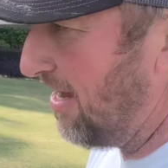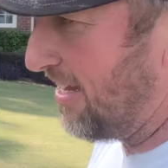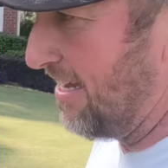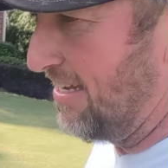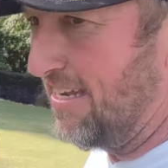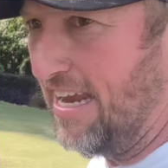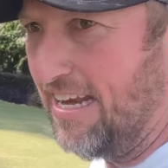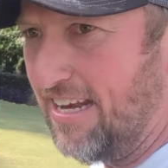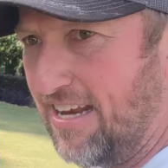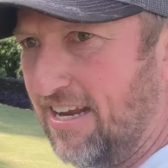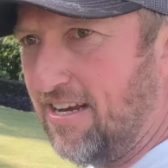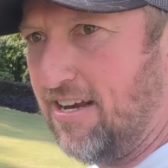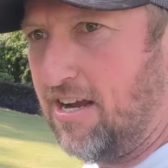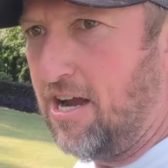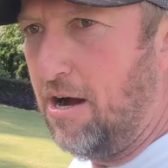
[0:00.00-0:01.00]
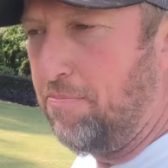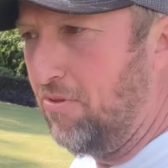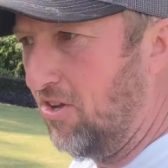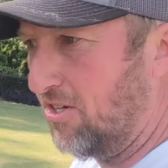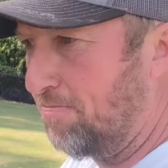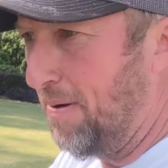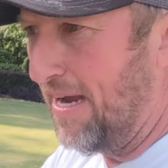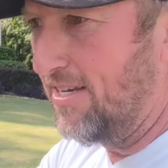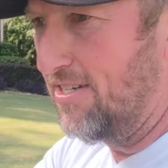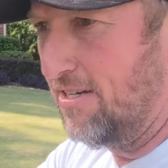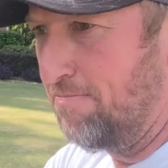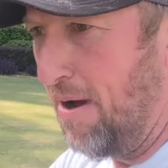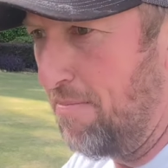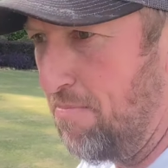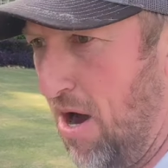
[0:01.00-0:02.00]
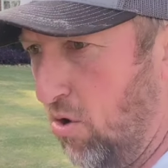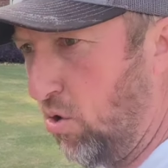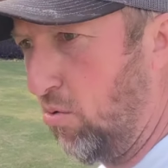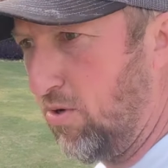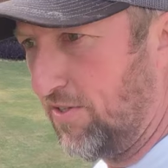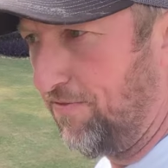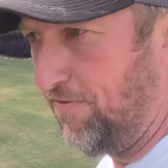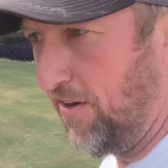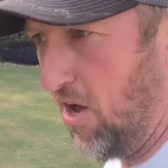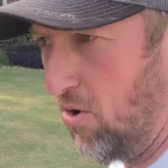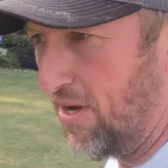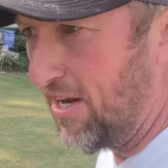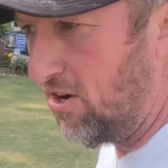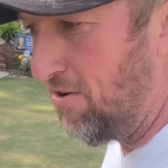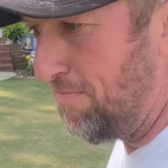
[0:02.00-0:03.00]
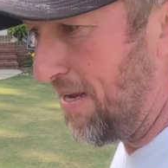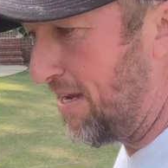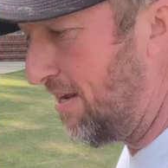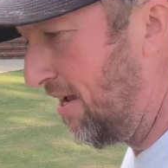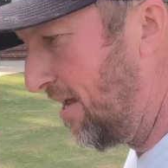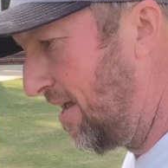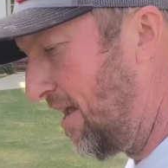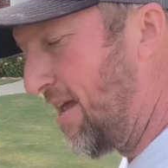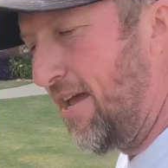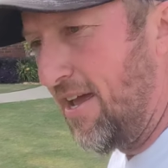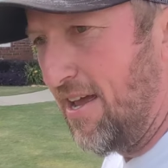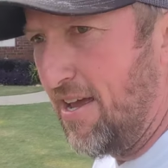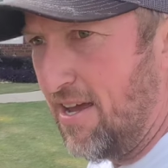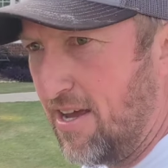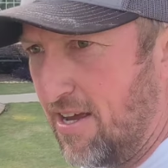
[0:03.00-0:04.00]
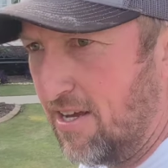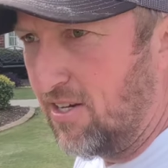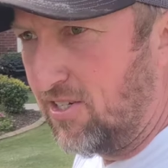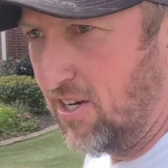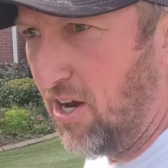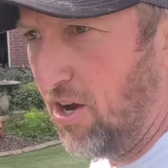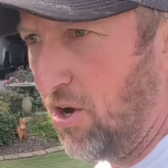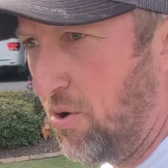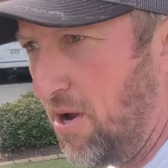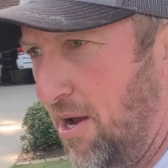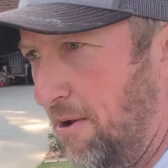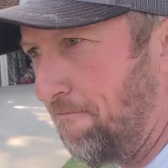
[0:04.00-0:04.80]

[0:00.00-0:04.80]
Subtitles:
like it needed it in a couple of spaces. My mower was floating on me. So